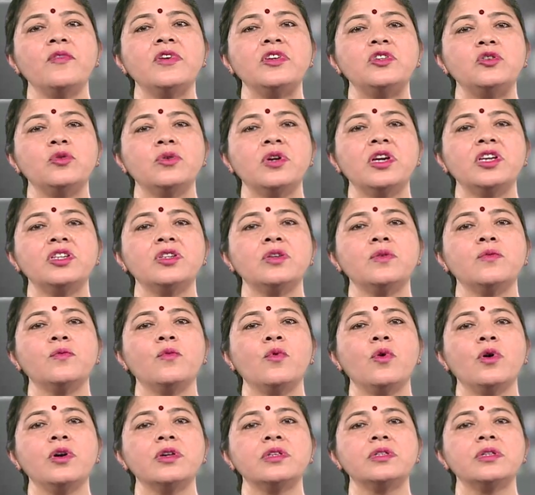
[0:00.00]
of education
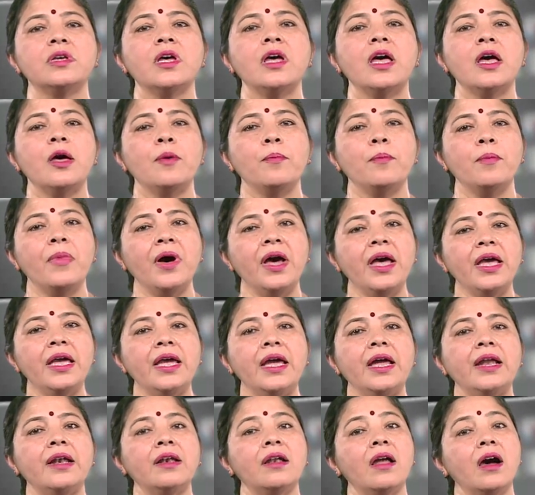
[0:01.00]
was by
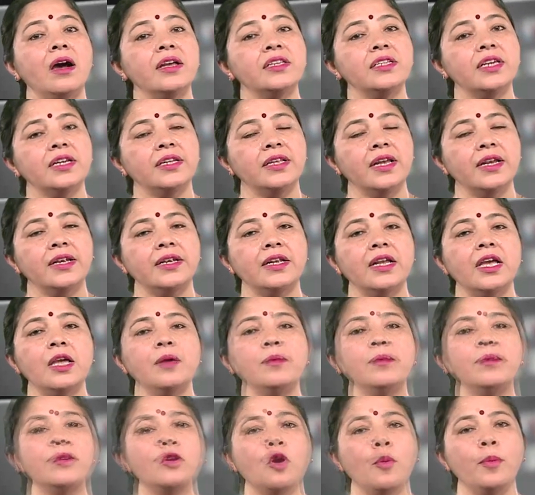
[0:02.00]
and large at that time
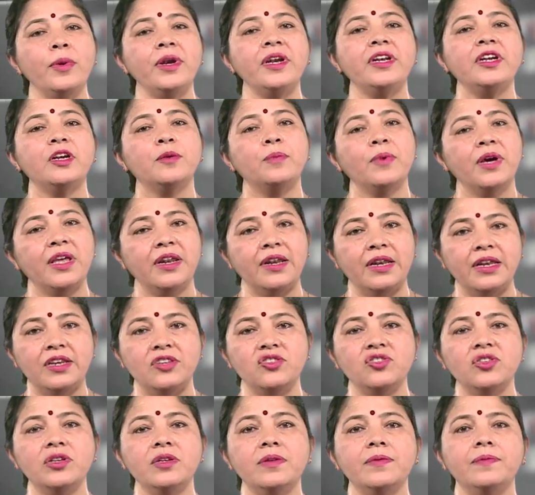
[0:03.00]
dominated by
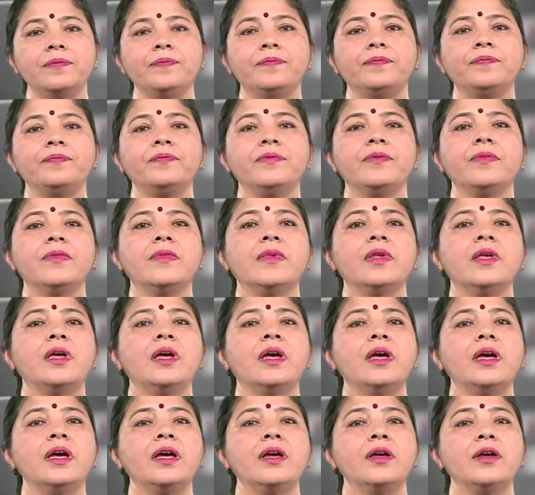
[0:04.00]
religion.
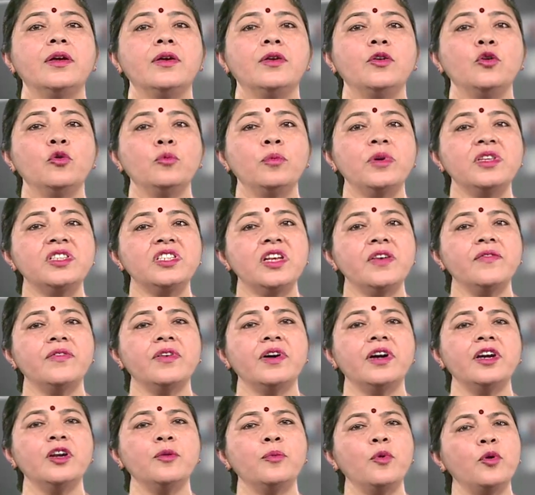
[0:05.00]
You must have
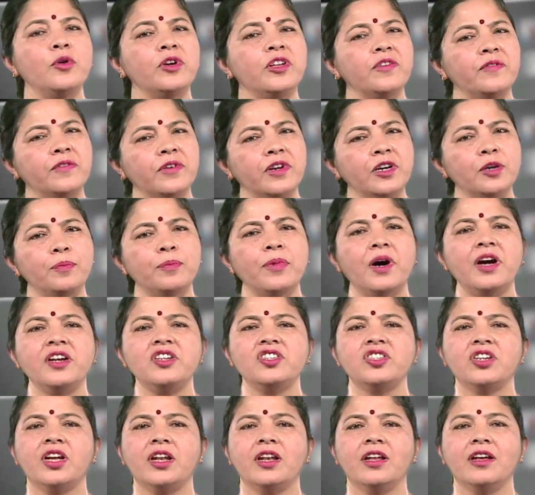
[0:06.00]
heard about the word
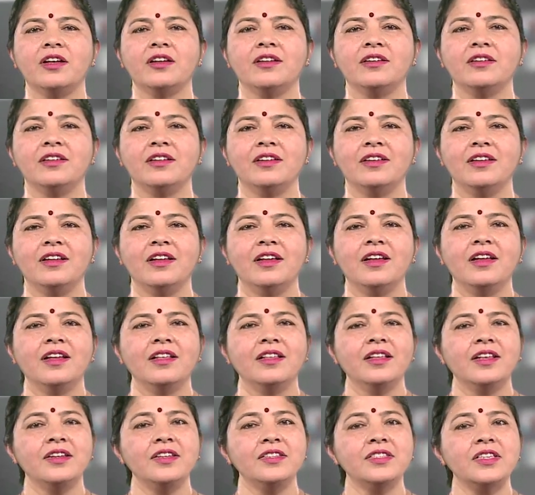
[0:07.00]
Pathshala,
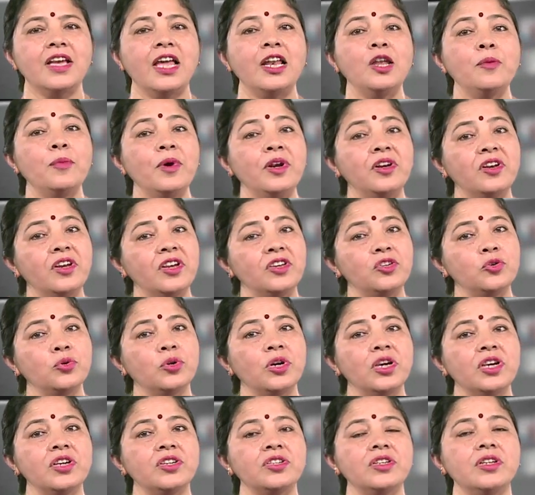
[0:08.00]
that is elementary
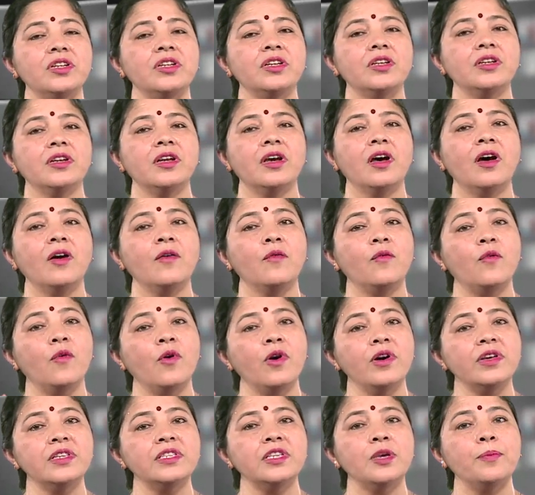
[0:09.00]
education
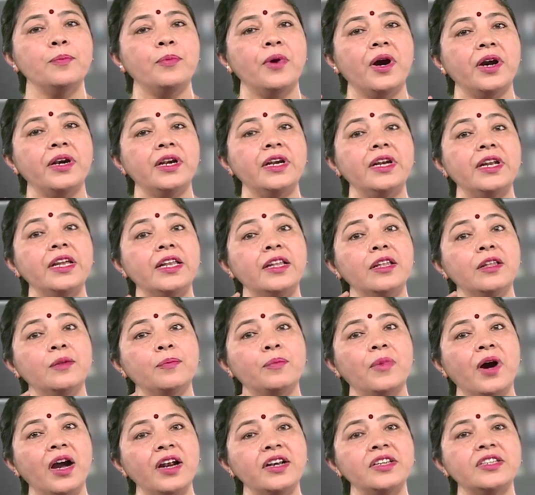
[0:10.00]
was imparted in
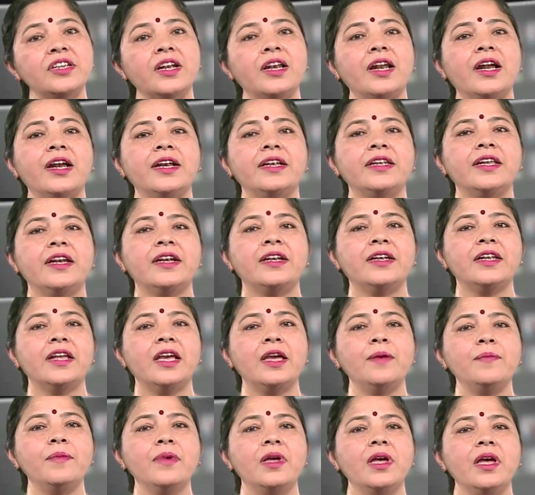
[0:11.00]
Pathshala at that
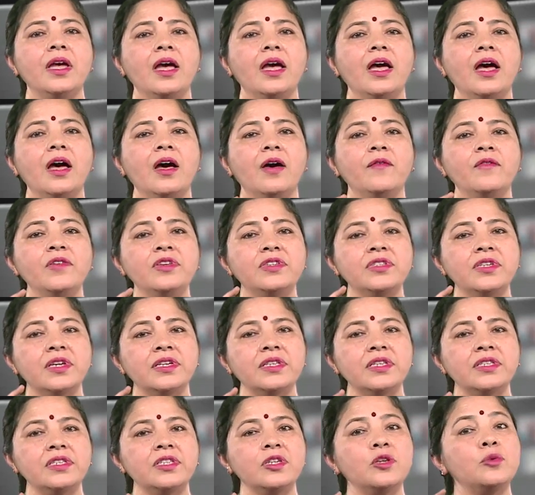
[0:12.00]
time, uh, which
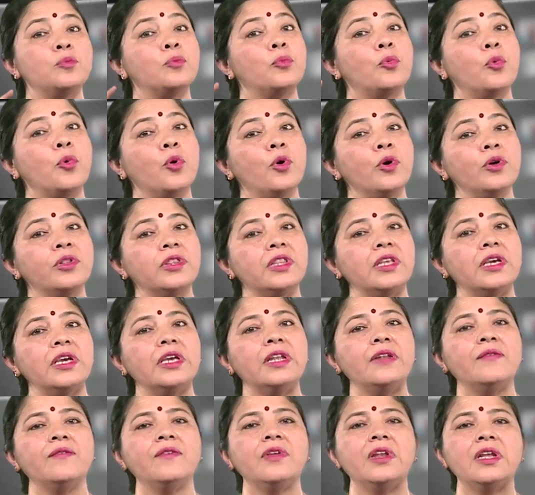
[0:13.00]
existed both
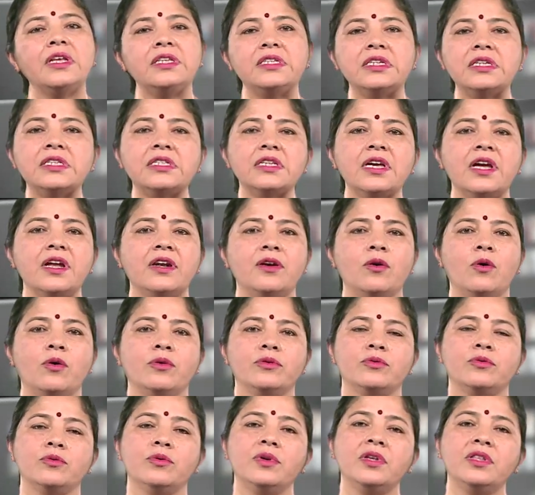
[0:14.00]
in villages and
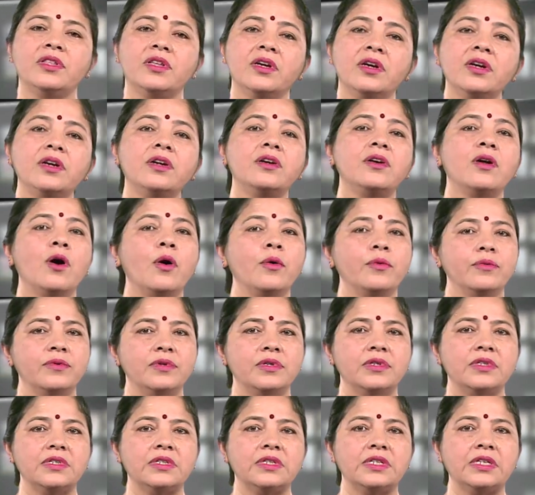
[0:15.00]
also in the
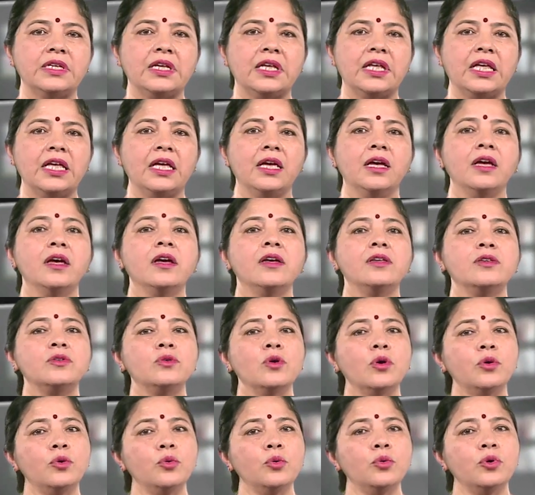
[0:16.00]
towns.
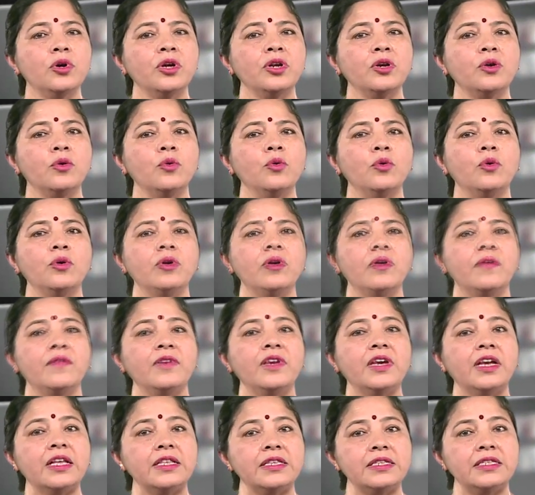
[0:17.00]
So, to conclude we
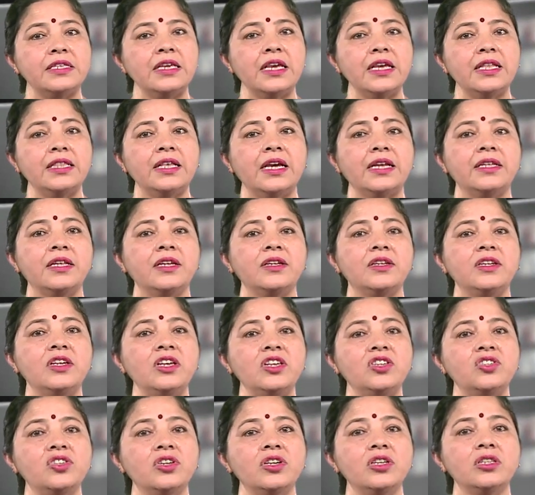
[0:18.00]
can say that the
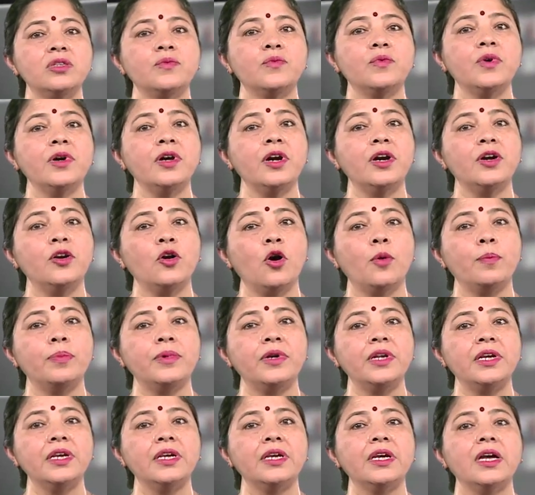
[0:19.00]
teachers were
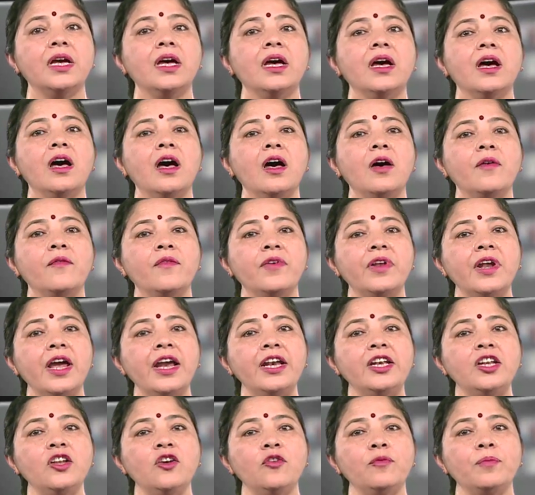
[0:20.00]
adopting a
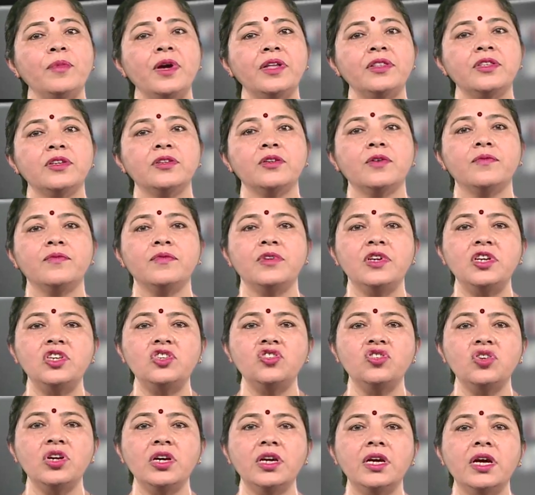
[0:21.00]
variety of methods of
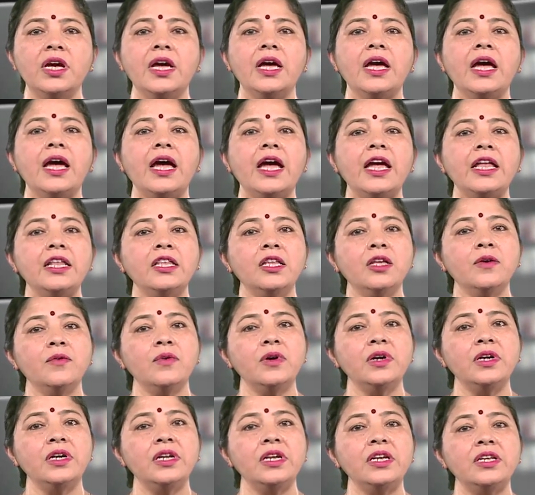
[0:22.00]
teaching and they
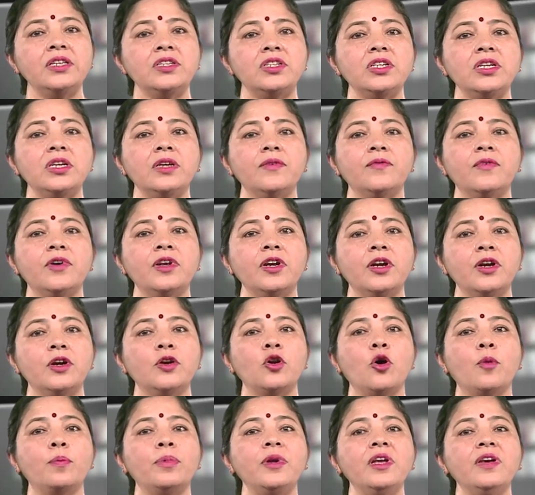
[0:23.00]
were teaching were
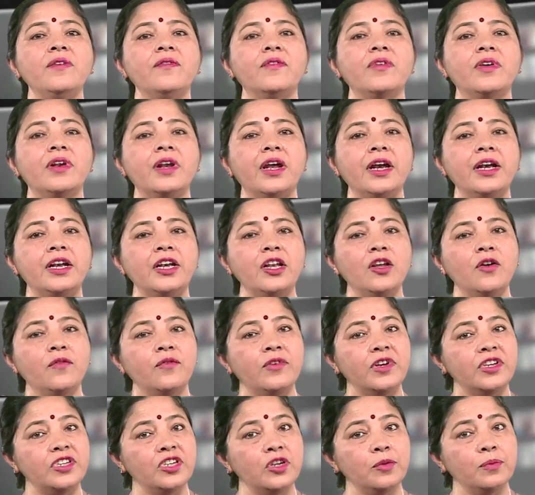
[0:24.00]
adopting variety of
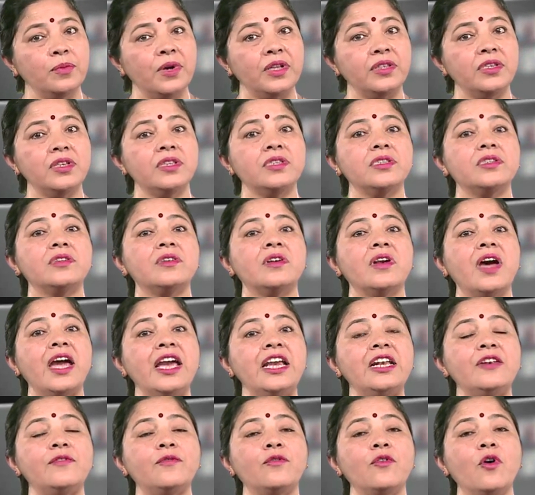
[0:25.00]
teaching methods
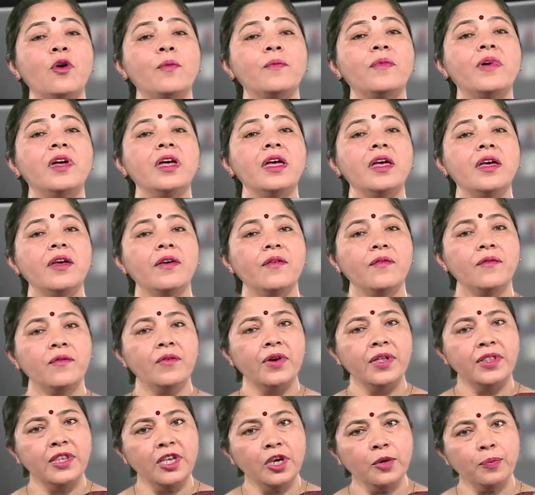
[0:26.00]
right from
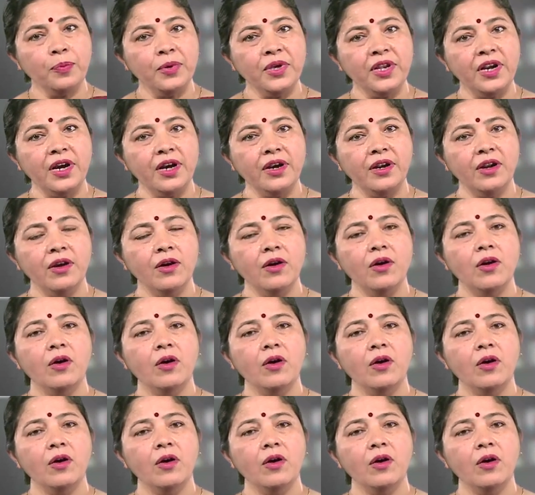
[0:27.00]
Vedic period